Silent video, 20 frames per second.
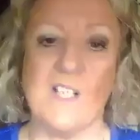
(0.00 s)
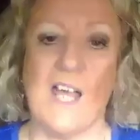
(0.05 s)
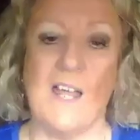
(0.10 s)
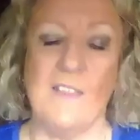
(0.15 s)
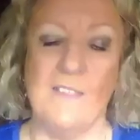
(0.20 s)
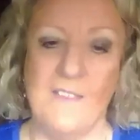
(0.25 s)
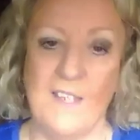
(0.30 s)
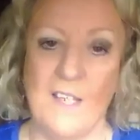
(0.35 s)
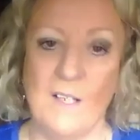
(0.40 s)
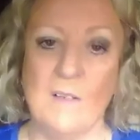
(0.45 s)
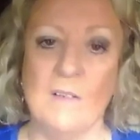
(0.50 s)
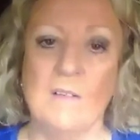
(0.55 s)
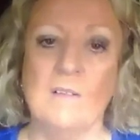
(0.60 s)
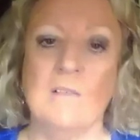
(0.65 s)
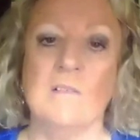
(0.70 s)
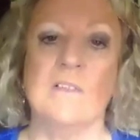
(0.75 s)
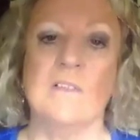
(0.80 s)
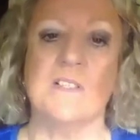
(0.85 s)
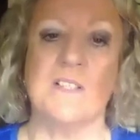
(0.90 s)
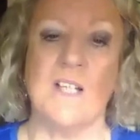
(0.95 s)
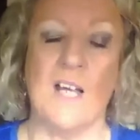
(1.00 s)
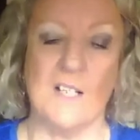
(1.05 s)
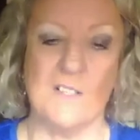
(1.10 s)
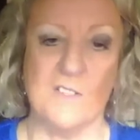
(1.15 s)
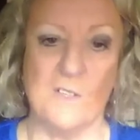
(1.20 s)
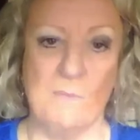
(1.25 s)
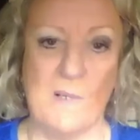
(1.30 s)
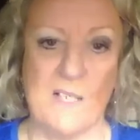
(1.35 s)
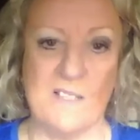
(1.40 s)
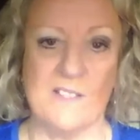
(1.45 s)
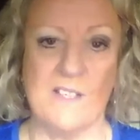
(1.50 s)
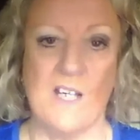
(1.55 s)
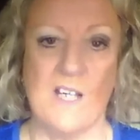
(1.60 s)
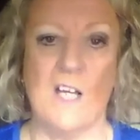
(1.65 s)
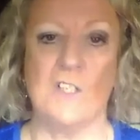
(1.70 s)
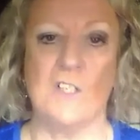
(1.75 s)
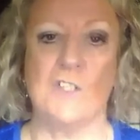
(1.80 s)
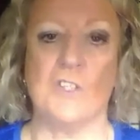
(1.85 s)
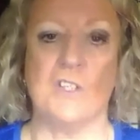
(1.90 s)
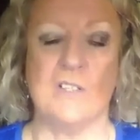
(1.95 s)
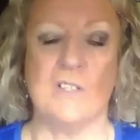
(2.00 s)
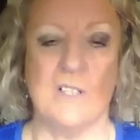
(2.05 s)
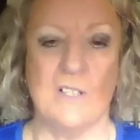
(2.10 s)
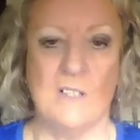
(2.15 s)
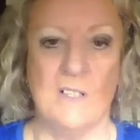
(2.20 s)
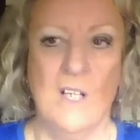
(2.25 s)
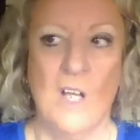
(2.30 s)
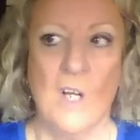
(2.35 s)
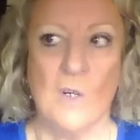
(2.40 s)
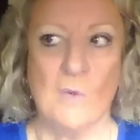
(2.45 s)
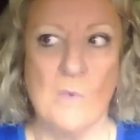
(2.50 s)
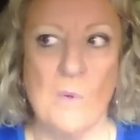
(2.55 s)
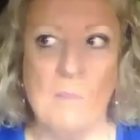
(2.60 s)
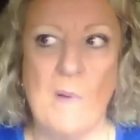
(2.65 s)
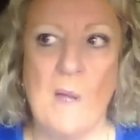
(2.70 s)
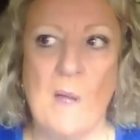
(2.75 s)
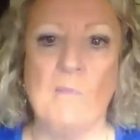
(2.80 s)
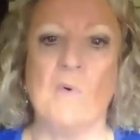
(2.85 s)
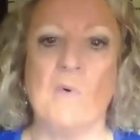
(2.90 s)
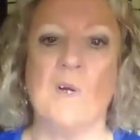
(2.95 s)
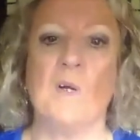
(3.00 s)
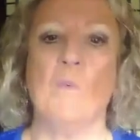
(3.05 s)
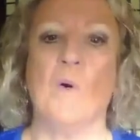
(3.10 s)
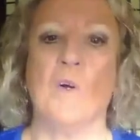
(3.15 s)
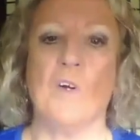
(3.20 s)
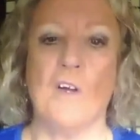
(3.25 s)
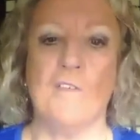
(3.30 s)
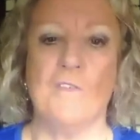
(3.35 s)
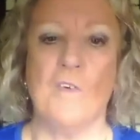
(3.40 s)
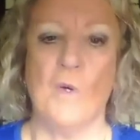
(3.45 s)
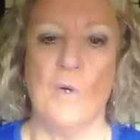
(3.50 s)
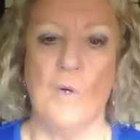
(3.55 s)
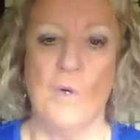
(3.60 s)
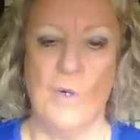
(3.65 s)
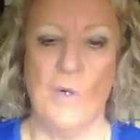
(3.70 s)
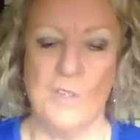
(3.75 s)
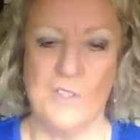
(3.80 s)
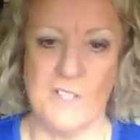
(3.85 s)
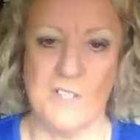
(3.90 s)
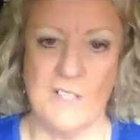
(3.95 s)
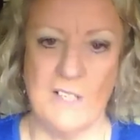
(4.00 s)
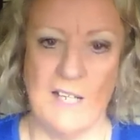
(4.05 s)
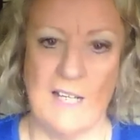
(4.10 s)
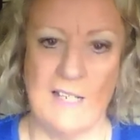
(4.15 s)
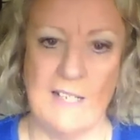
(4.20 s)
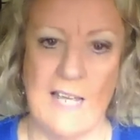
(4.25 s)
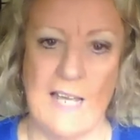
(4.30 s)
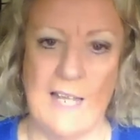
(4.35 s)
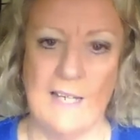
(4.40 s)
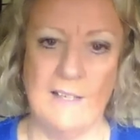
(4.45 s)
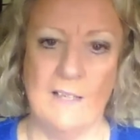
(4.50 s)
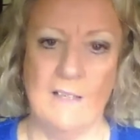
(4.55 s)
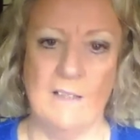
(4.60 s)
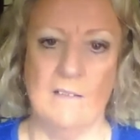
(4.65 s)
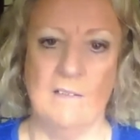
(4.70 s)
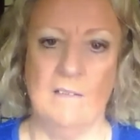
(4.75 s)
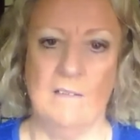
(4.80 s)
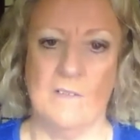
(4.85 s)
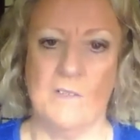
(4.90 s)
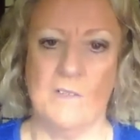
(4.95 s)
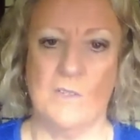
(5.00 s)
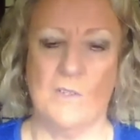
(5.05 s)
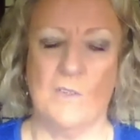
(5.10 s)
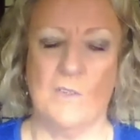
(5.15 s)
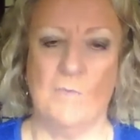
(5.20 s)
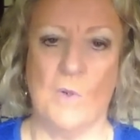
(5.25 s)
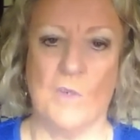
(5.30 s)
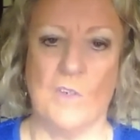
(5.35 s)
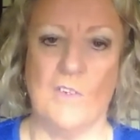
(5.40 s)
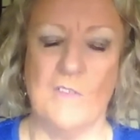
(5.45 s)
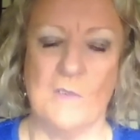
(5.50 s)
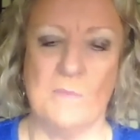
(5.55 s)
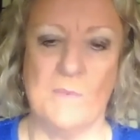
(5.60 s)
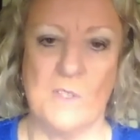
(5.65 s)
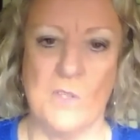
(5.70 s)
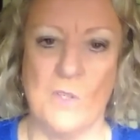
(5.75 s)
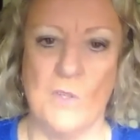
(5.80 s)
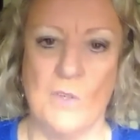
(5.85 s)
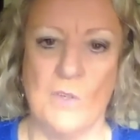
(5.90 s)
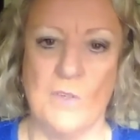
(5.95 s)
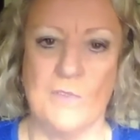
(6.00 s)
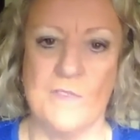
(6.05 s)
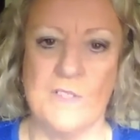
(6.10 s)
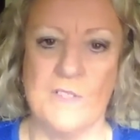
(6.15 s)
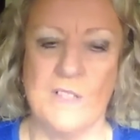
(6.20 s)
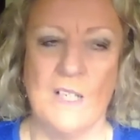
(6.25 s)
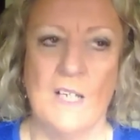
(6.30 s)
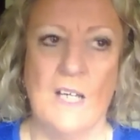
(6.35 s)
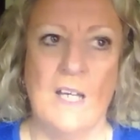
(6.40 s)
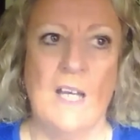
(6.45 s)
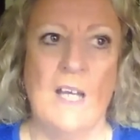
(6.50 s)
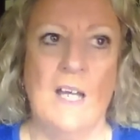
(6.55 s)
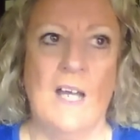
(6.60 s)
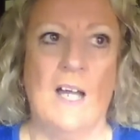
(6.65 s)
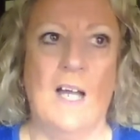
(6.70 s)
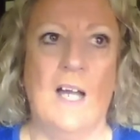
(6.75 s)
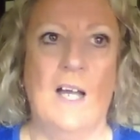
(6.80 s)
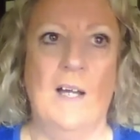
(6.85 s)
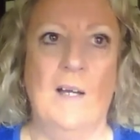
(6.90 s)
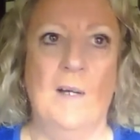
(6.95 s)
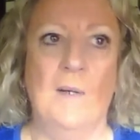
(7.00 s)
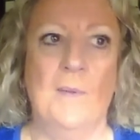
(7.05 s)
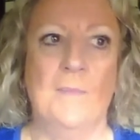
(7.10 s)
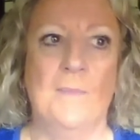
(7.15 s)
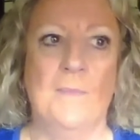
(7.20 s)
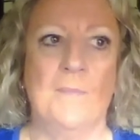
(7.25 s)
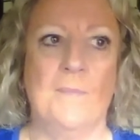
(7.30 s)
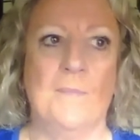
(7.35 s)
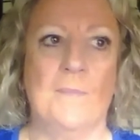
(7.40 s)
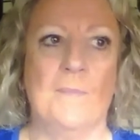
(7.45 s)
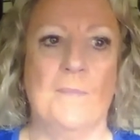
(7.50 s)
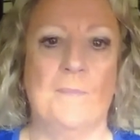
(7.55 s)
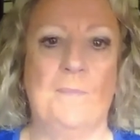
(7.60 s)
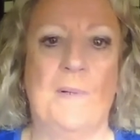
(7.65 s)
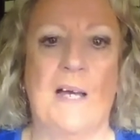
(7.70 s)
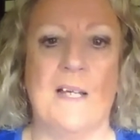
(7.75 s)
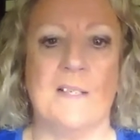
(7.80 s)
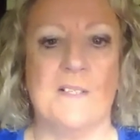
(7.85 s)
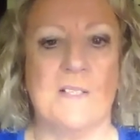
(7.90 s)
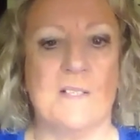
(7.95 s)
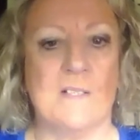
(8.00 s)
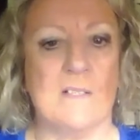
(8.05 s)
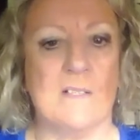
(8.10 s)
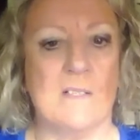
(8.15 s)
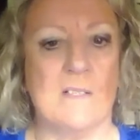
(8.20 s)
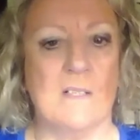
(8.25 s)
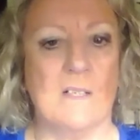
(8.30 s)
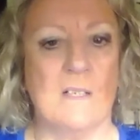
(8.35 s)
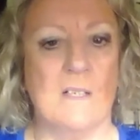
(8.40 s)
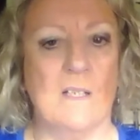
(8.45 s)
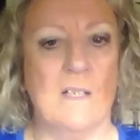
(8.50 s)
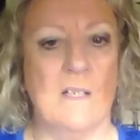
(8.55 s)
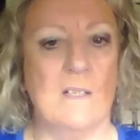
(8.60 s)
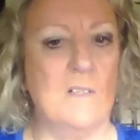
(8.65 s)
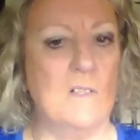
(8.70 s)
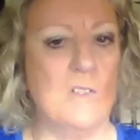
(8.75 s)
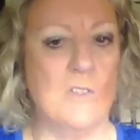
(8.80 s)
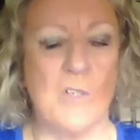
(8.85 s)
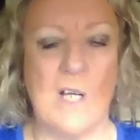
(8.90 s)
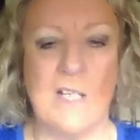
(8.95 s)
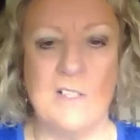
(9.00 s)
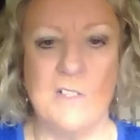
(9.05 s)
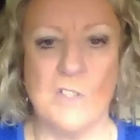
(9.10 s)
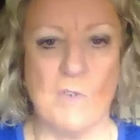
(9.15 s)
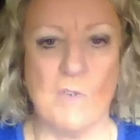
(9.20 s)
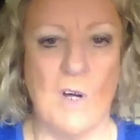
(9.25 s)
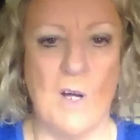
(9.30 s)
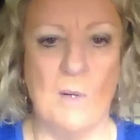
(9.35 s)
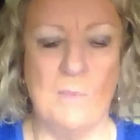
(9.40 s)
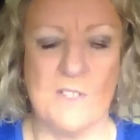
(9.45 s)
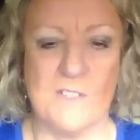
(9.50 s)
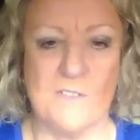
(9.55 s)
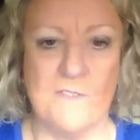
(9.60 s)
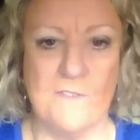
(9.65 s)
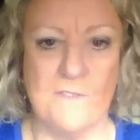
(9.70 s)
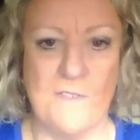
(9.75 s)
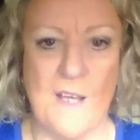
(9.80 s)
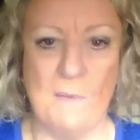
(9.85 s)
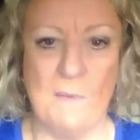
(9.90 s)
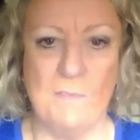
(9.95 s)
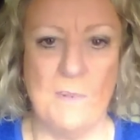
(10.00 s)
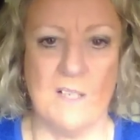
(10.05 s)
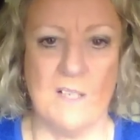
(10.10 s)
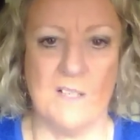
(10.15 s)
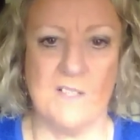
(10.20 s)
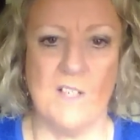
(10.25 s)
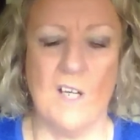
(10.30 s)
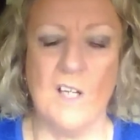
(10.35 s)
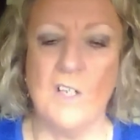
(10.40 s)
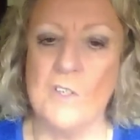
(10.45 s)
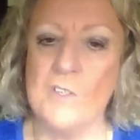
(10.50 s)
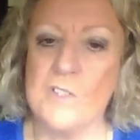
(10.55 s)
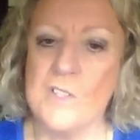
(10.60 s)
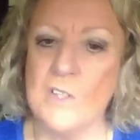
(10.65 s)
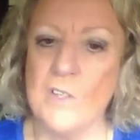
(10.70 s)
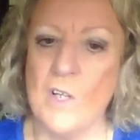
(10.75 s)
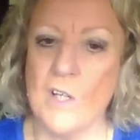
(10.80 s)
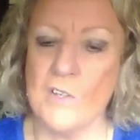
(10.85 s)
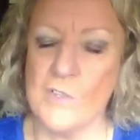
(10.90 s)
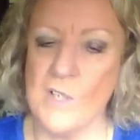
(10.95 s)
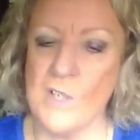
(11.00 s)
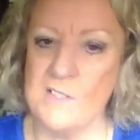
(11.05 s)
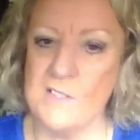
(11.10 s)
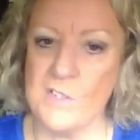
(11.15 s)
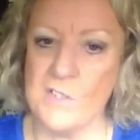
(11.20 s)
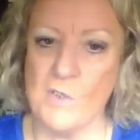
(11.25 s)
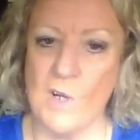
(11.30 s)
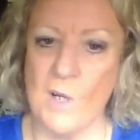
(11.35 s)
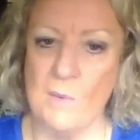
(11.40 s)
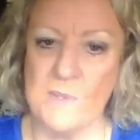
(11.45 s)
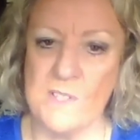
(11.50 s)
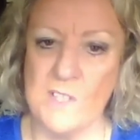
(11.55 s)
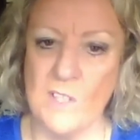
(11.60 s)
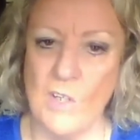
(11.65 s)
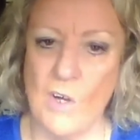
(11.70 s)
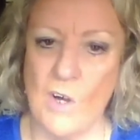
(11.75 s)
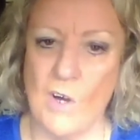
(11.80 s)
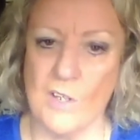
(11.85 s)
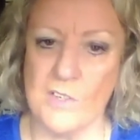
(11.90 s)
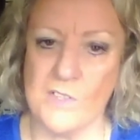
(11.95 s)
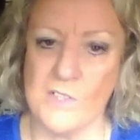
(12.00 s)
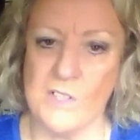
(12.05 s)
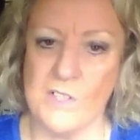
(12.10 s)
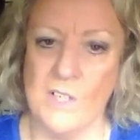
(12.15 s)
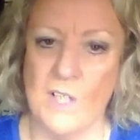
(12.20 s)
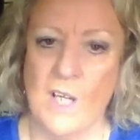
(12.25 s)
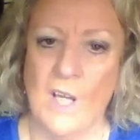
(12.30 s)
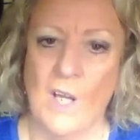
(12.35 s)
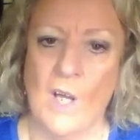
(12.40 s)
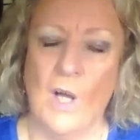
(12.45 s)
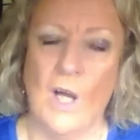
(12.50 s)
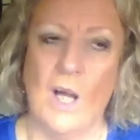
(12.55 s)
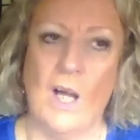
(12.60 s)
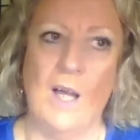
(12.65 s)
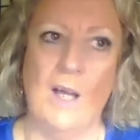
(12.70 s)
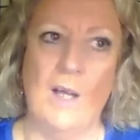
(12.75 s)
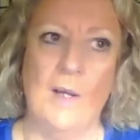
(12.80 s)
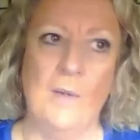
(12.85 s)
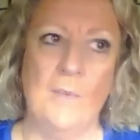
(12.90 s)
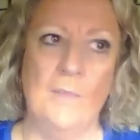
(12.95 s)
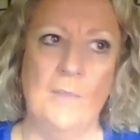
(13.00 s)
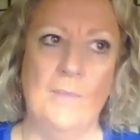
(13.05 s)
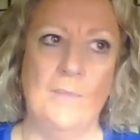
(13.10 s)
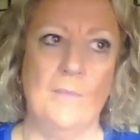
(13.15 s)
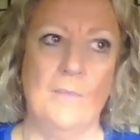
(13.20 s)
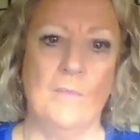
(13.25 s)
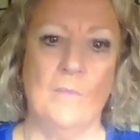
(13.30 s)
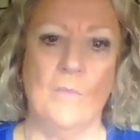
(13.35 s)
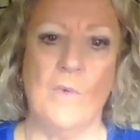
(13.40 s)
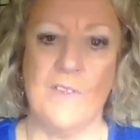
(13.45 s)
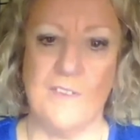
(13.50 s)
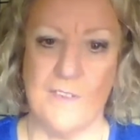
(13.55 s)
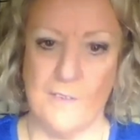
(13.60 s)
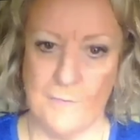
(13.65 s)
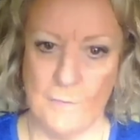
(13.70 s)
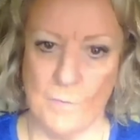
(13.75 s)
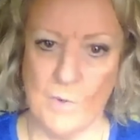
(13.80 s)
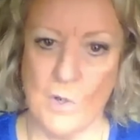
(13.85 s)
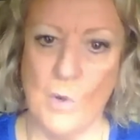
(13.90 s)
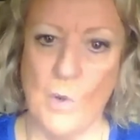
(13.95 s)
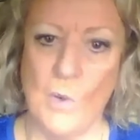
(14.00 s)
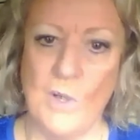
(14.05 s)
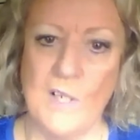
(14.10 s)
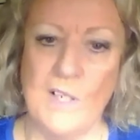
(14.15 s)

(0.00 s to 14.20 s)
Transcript: and then start to massage it and remembering what I've heard and add in sort of what I've observed. But transcribers are fabulous. I use transcribers a lot. With the recording